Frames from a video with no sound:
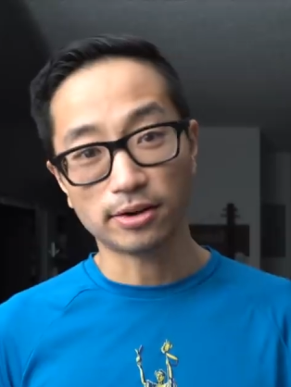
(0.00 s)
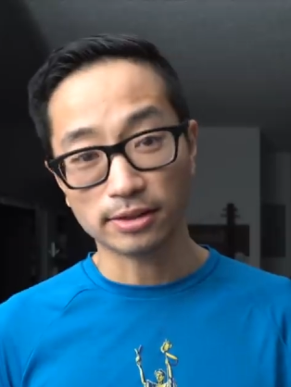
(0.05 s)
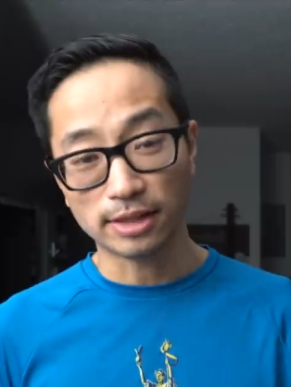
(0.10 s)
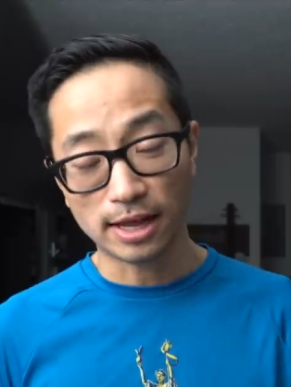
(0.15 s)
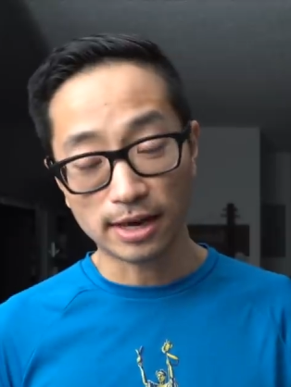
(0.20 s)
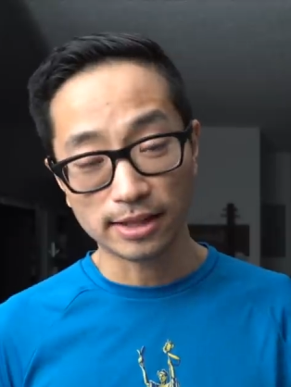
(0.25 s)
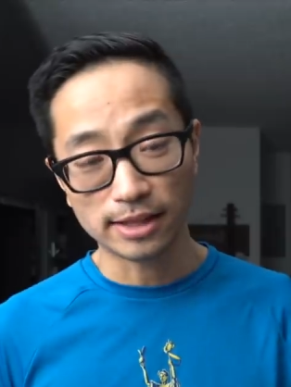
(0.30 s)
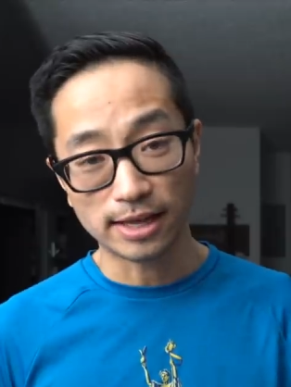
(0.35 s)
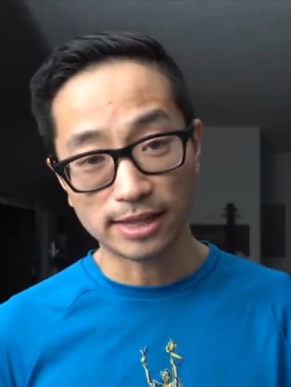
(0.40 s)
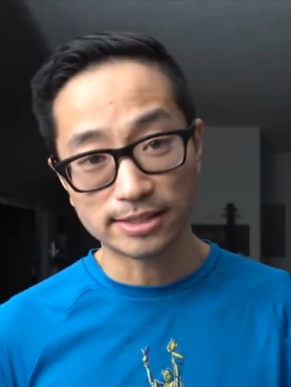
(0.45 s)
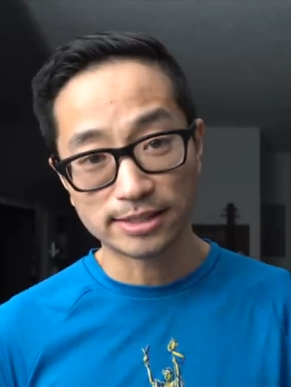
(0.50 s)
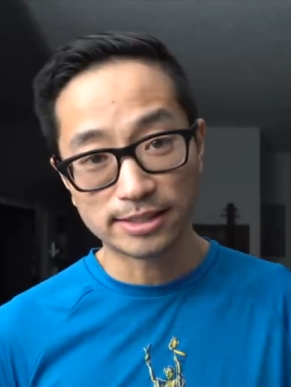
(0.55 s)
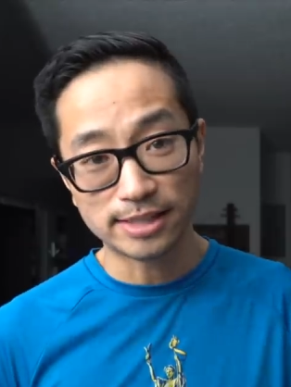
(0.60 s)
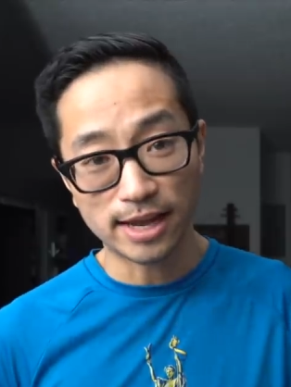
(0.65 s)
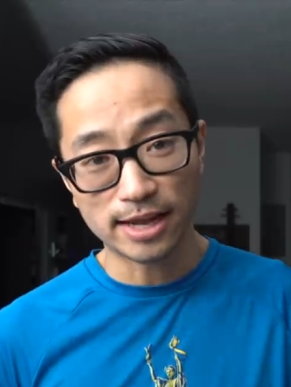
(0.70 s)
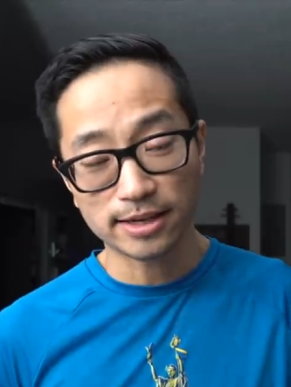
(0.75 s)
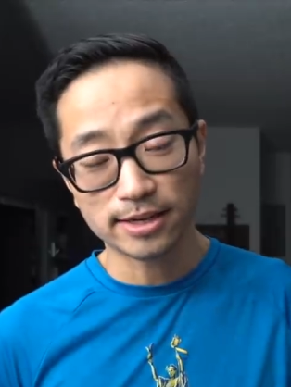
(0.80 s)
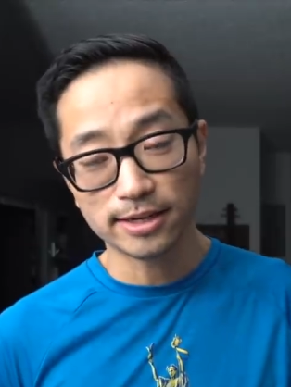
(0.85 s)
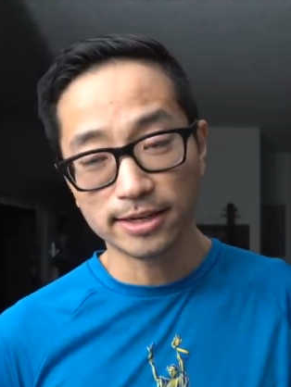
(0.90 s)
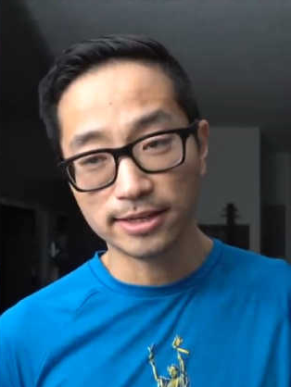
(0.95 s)
a lot of that
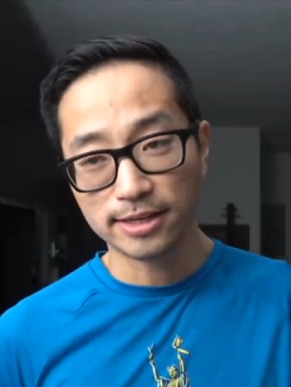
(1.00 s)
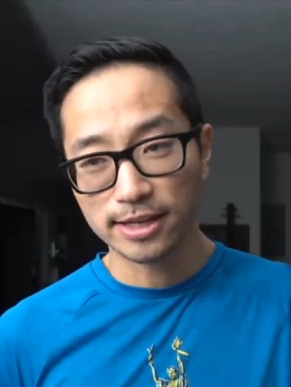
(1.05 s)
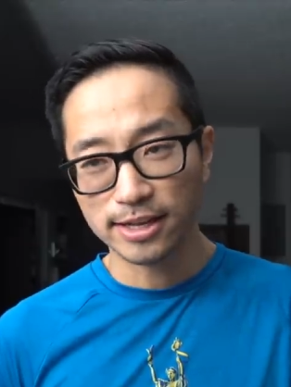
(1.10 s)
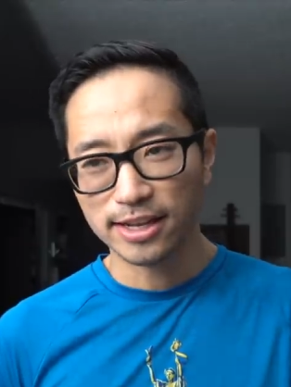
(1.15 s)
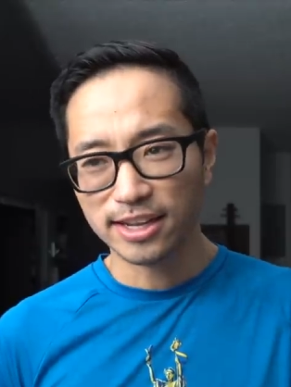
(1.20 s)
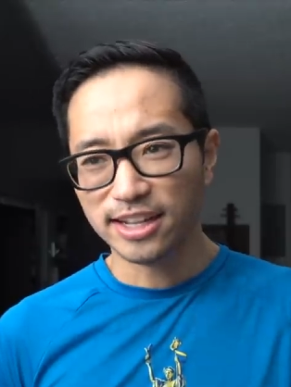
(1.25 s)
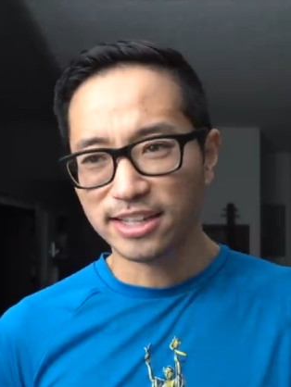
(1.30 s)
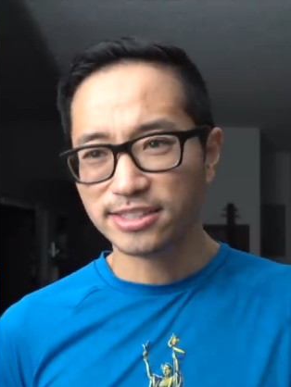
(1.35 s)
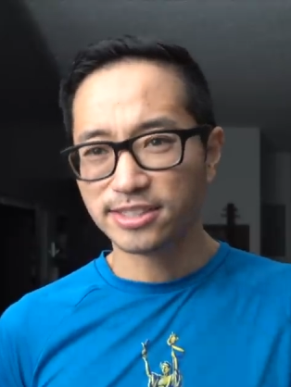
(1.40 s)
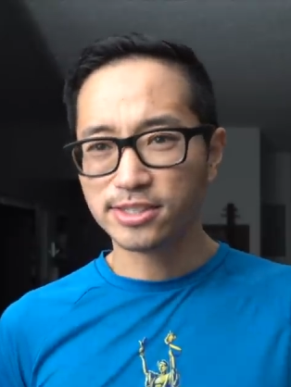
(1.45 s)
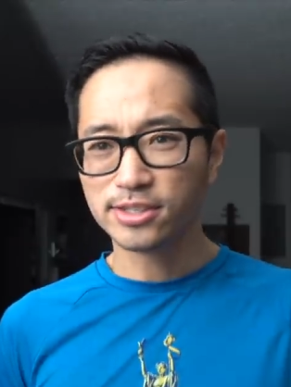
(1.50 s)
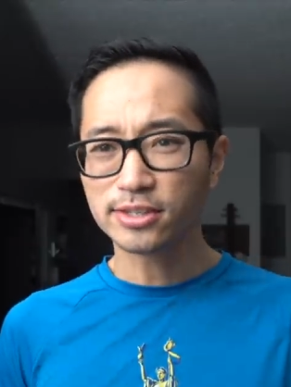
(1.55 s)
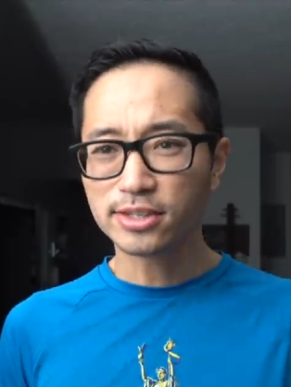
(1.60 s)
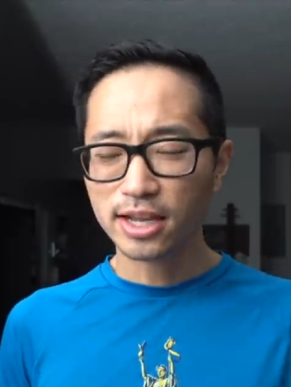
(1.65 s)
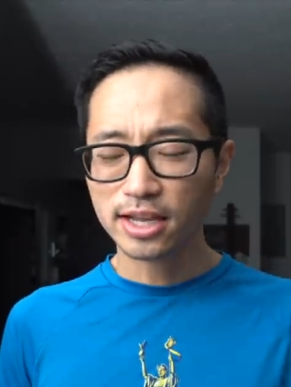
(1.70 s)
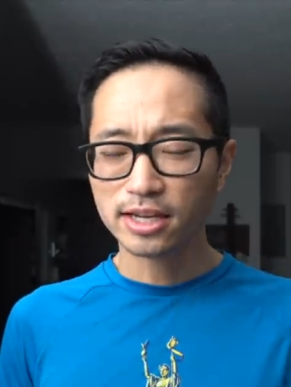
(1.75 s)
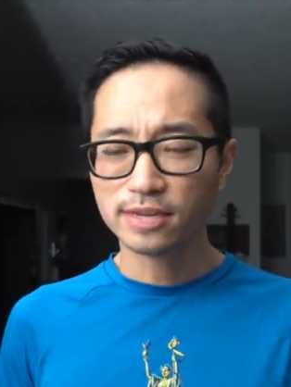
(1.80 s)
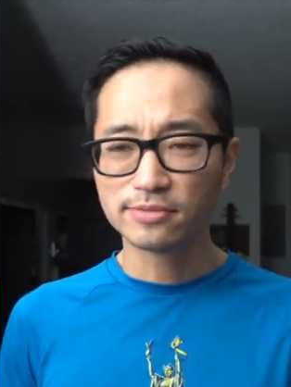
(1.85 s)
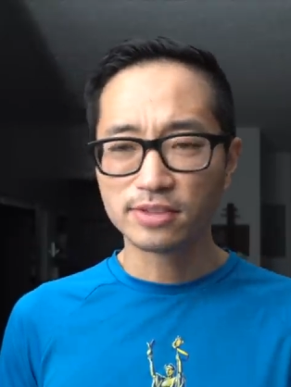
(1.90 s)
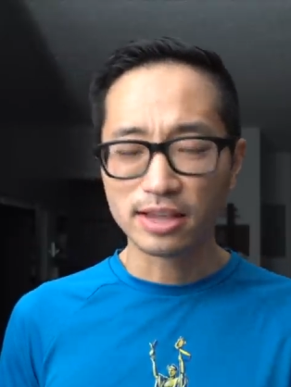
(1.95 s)
stack height and still
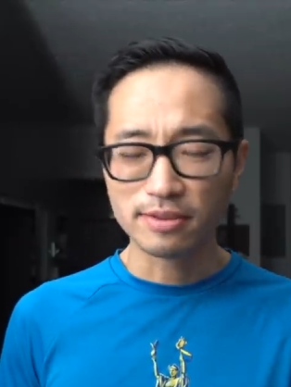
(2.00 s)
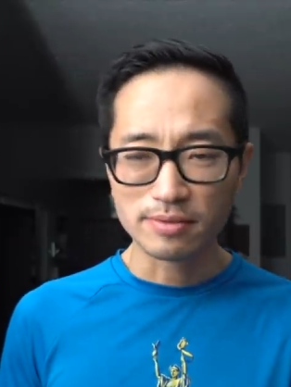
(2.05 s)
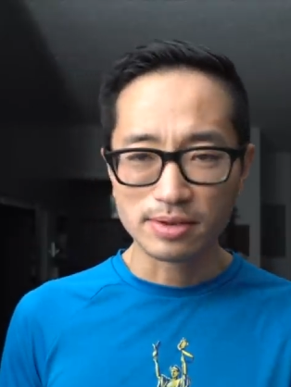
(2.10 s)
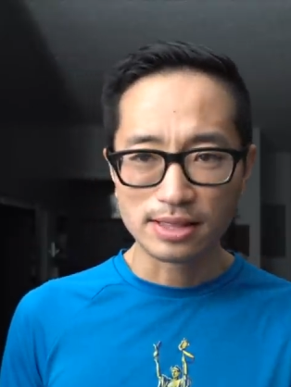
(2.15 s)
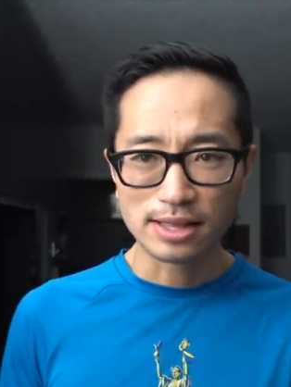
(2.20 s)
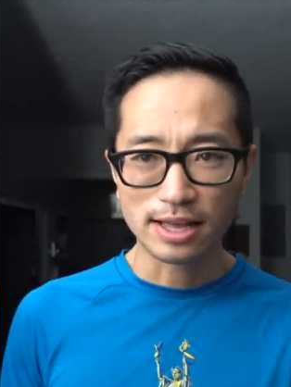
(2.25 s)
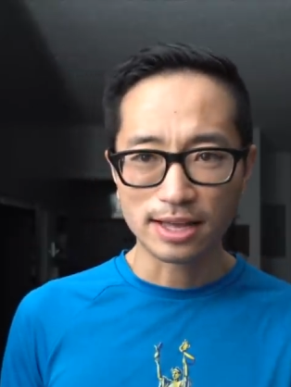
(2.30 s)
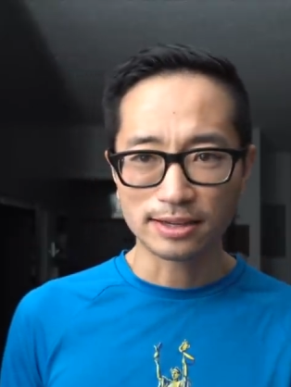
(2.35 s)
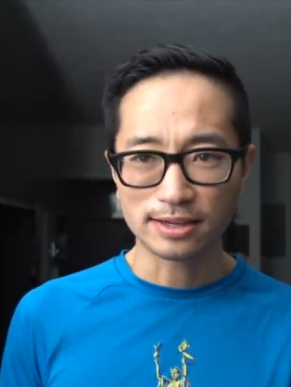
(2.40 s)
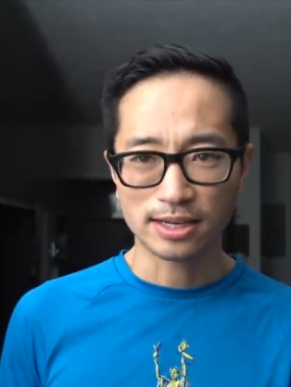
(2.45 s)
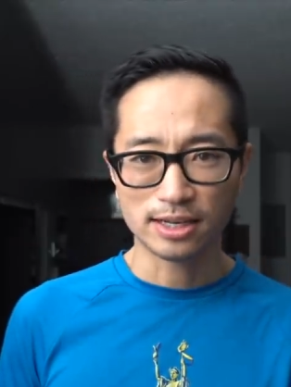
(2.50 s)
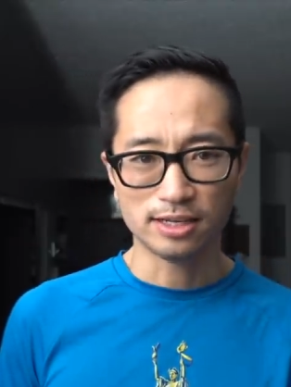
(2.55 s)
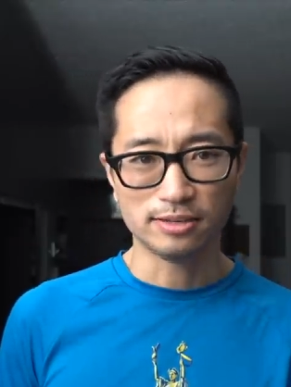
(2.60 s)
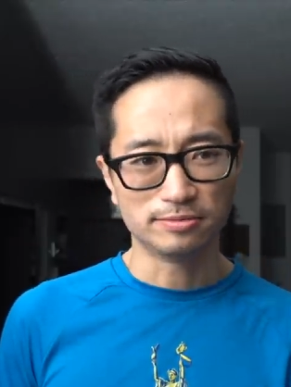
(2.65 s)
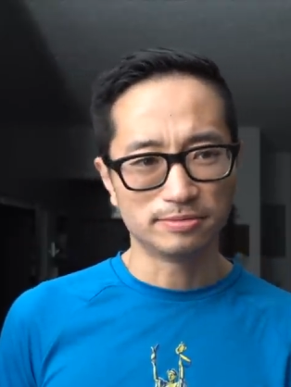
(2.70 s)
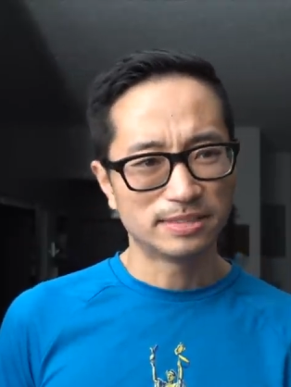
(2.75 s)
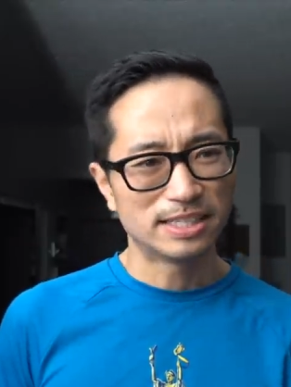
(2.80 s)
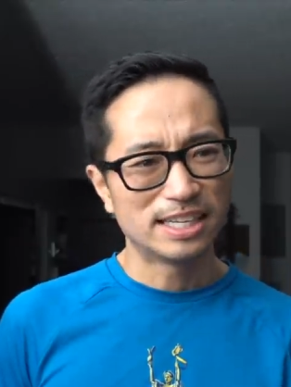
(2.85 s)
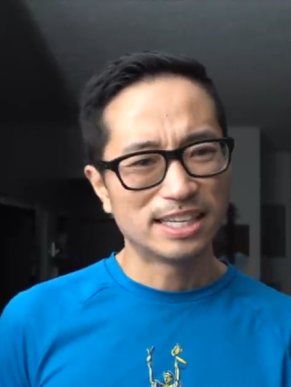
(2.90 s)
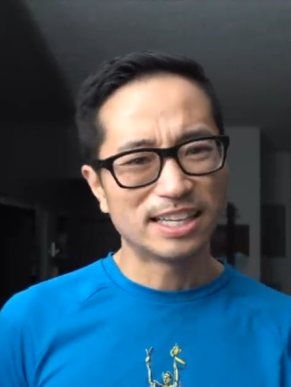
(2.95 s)
kind of gave me that kind
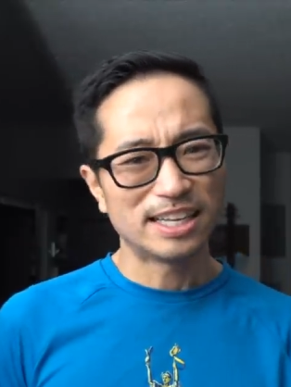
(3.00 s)
of